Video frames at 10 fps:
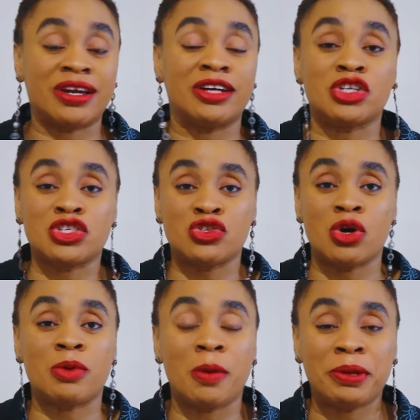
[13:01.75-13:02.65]
You can just
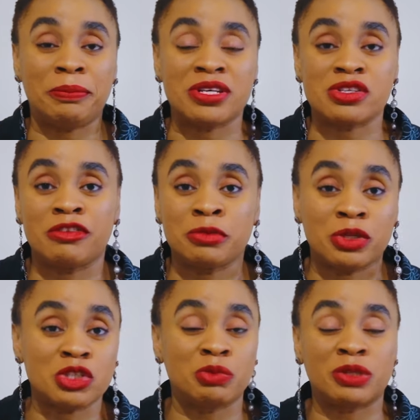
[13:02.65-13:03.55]
do copy paste, everybody
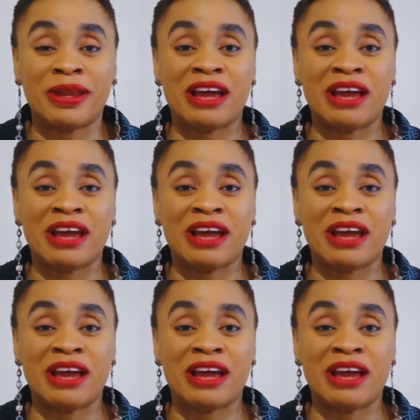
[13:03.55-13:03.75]
just multiply